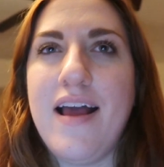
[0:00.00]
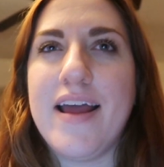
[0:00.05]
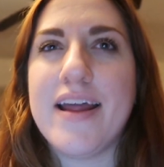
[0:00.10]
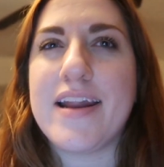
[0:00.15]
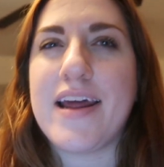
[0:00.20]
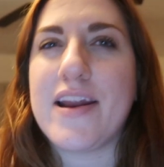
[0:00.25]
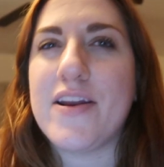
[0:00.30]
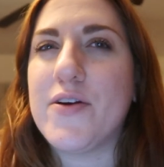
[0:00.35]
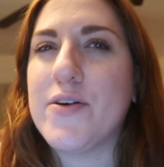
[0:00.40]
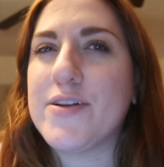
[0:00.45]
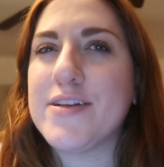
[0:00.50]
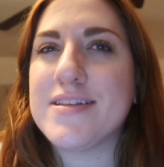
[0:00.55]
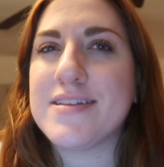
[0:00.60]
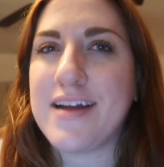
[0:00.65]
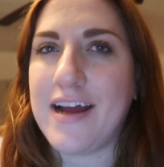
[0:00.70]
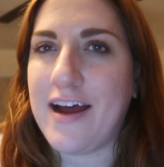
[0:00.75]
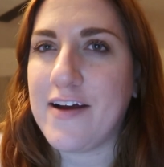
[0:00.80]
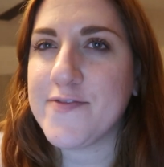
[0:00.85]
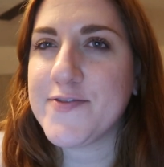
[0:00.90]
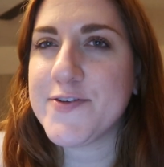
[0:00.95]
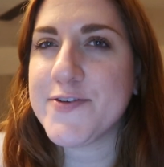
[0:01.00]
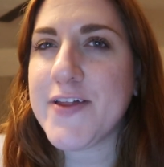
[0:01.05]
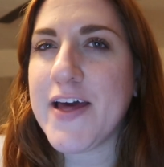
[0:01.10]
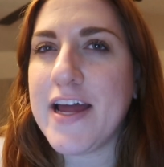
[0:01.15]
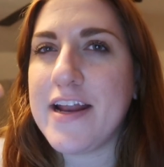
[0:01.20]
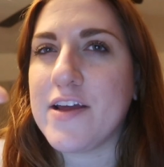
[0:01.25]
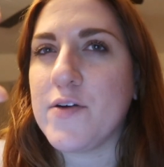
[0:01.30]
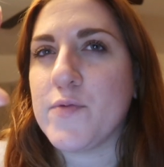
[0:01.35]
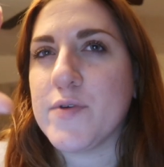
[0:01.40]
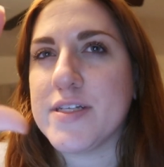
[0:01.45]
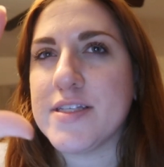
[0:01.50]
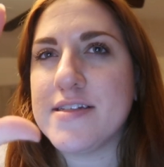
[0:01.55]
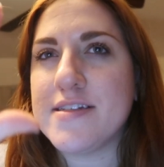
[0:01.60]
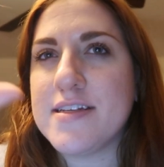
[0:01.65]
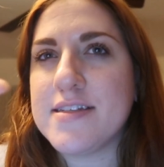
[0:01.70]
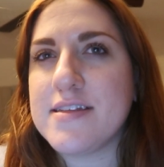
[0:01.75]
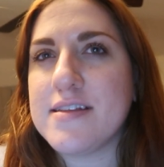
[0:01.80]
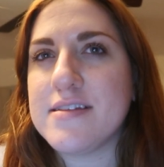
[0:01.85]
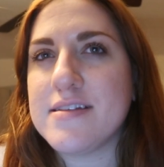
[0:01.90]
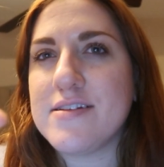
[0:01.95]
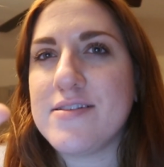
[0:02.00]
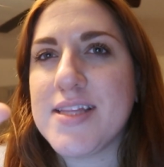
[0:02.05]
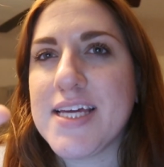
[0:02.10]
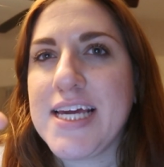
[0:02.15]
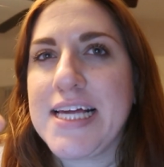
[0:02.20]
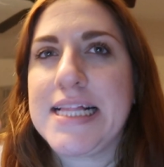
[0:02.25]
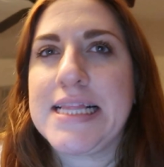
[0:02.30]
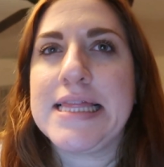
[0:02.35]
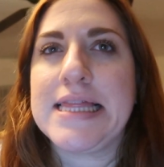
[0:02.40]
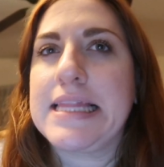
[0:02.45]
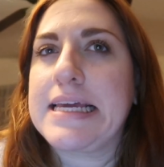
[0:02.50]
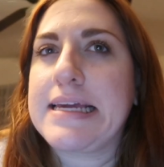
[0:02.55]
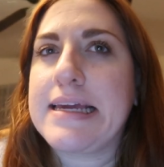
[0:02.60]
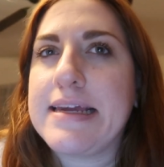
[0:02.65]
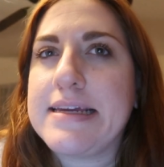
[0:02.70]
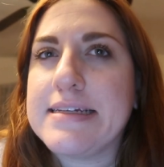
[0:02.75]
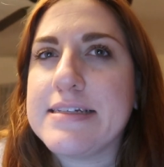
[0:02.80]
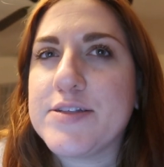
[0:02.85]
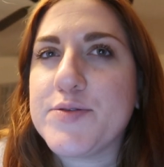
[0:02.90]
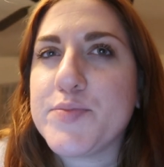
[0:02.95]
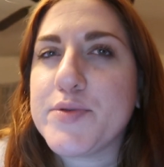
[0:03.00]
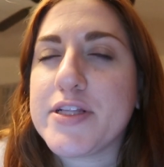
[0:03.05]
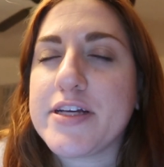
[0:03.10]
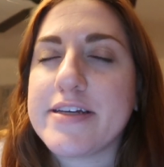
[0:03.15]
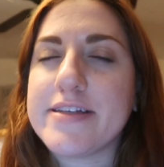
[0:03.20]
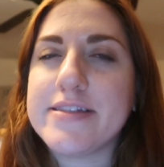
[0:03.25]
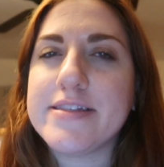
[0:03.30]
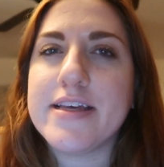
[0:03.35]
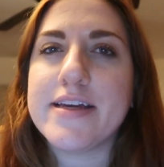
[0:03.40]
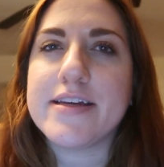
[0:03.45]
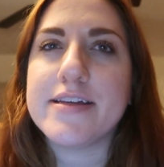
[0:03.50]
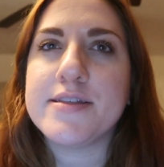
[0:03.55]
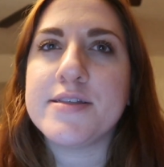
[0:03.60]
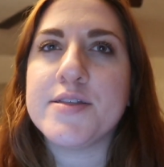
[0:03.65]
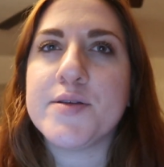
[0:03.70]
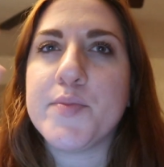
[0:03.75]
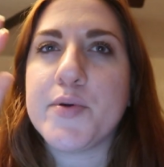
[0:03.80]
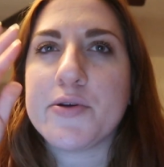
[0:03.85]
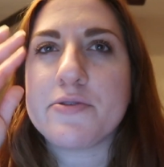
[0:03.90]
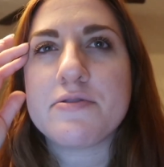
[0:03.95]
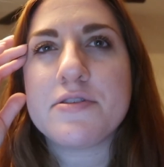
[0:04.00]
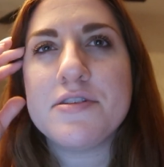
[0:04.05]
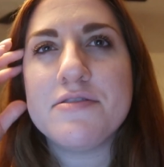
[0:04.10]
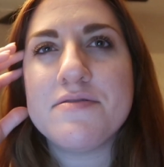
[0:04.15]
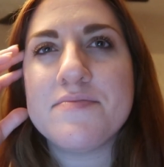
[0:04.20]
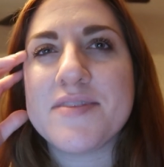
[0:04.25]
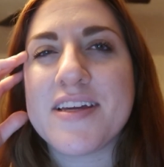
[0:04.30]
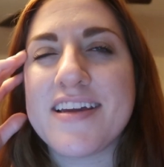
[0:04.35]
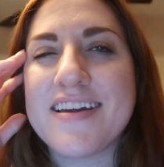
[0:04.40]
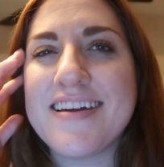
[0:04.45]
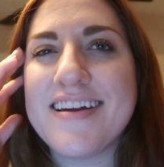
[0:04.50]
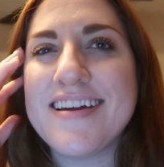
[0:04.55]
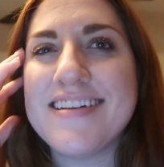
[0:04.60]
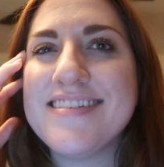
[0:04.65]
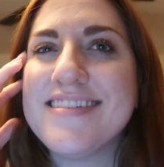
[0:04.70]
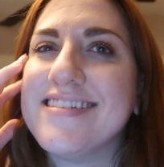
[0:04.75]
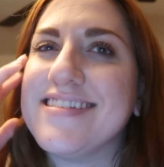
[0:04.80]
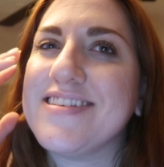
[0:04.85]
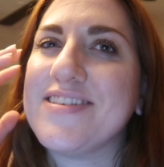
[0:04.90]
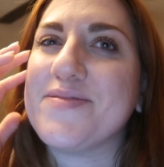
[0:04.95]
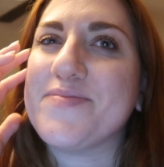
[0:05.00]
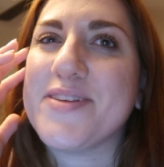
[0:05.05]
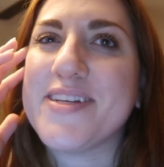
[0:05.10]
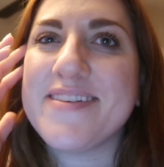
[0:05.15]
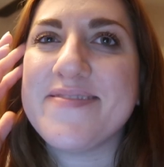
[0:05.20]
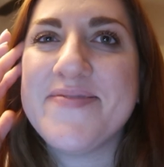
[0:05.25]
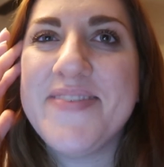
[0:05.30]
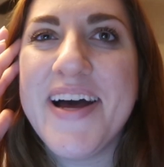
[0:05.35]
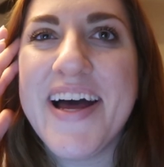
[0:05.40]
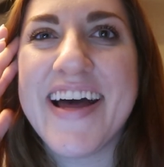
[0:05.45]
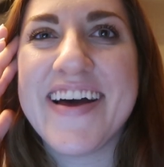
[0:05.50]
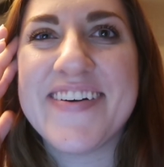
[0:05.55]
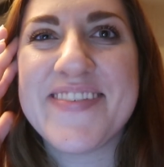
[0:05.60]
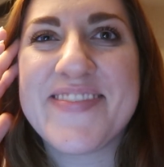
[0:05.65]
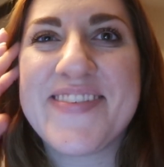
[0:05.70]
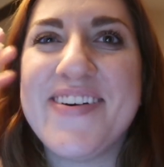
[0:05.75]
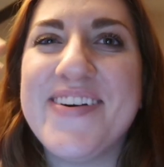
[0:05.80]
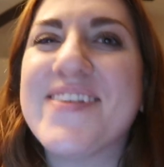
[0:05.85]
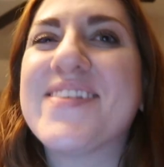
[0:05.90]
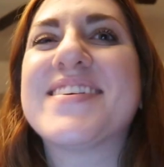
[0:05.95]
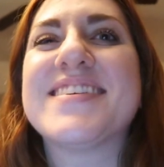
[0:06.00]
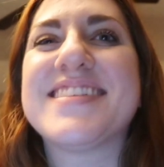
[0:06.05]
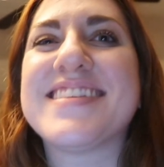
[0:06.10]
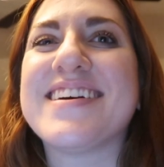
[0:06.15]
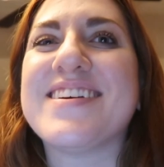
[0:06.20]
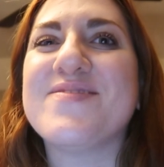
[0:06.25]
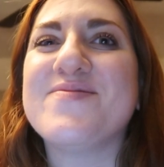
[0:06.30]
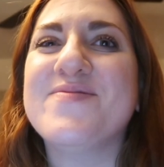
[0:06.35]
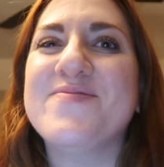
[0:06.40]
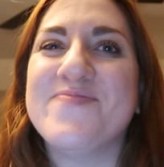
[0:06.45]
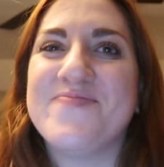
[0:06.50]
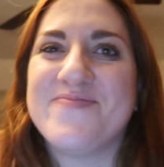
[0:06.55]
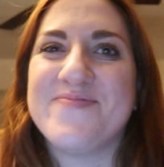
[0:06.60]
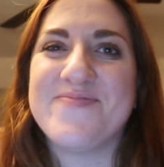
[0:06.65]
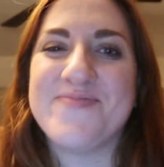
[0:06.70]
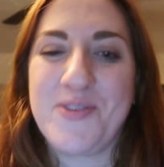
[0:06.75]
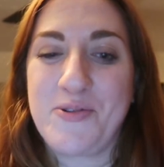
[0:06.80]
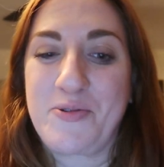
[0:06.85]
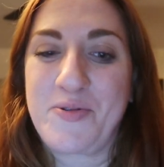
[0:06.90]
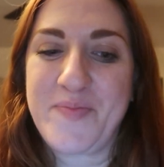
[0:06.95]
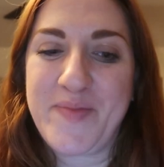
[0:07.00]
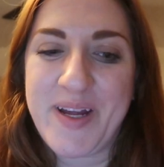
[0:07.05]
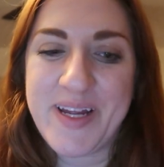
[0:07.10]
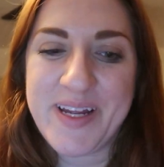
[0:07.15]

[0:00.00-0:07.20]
And I noticed after that it wasn't necessarily clicking into place like it's supposed to. I'm like, God damn it. Of course I broke